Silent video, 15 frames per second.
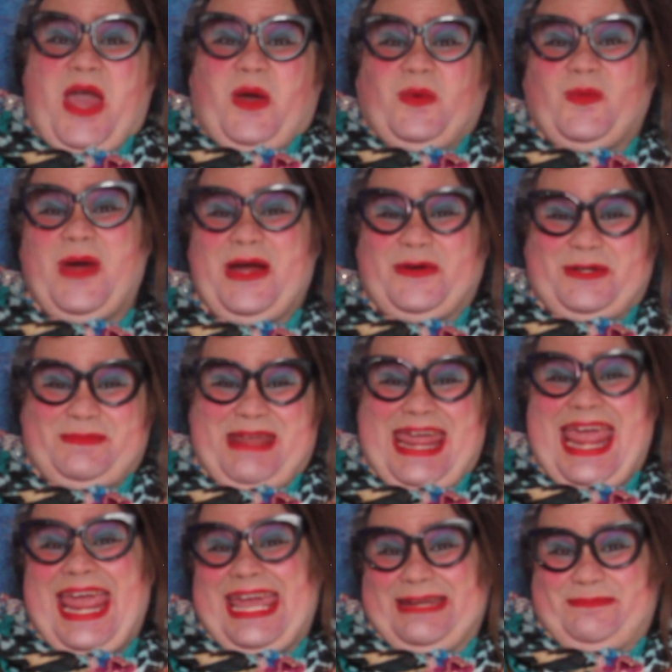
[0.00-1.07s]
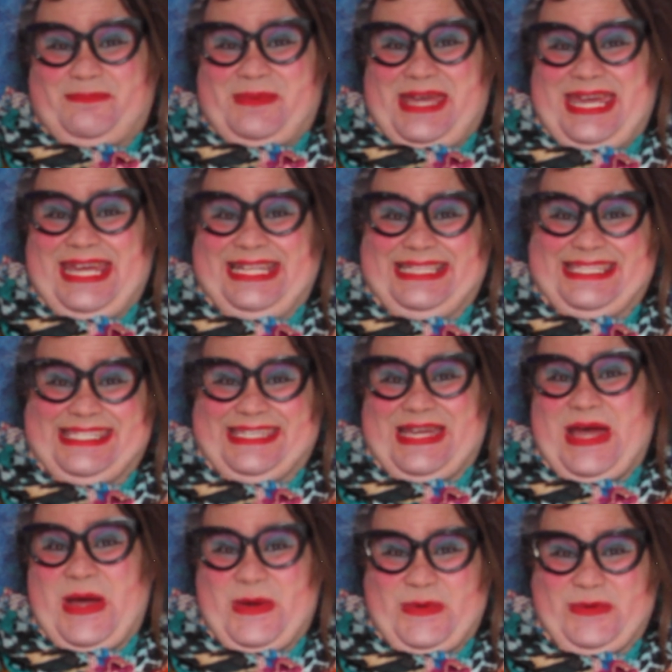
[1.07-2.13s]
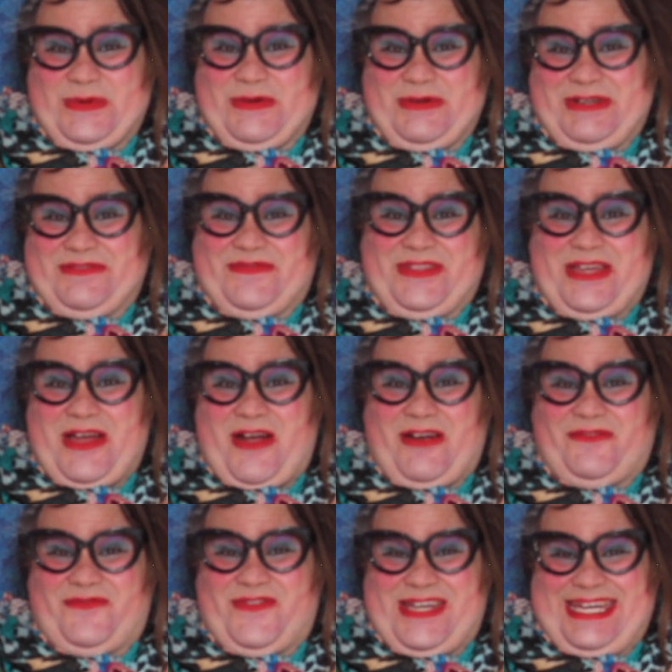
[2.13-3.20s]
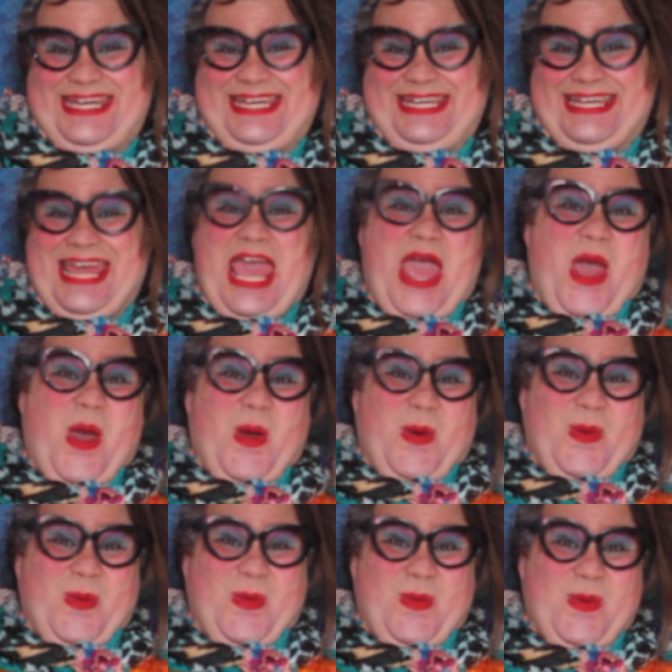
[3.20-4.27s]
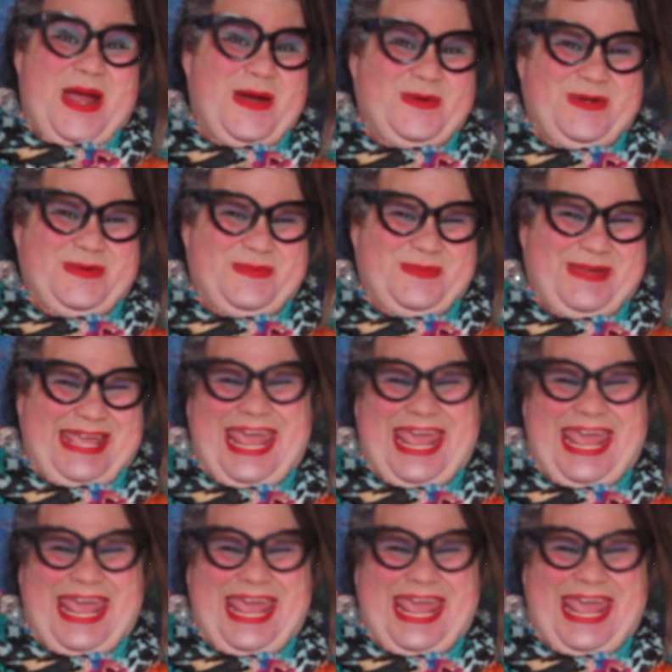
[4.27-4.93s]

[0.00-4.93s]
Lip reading: Welcome to Aunt Bean's corner of the RV. Welcome.